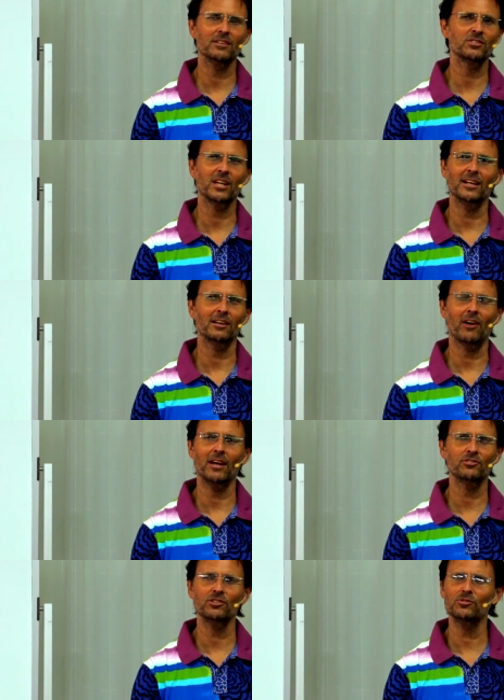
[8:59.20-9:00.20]
understanding our
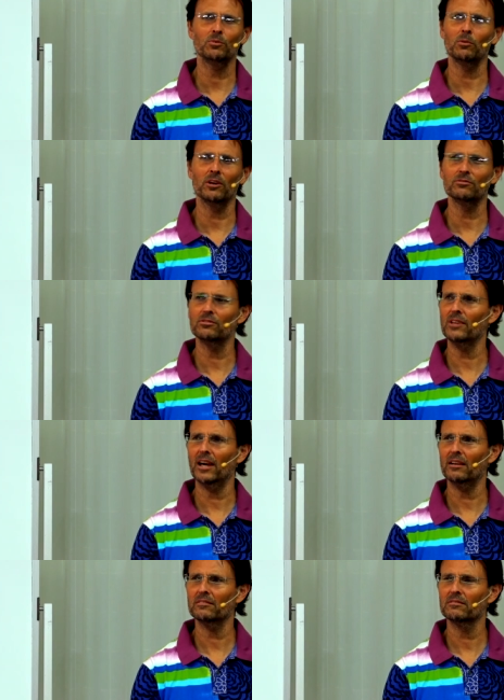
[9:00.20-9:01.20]
attitudes, we won't do
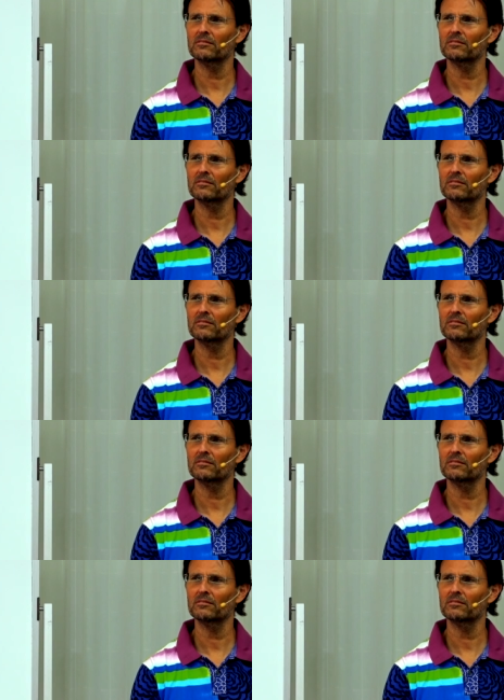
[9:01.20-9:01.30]
that.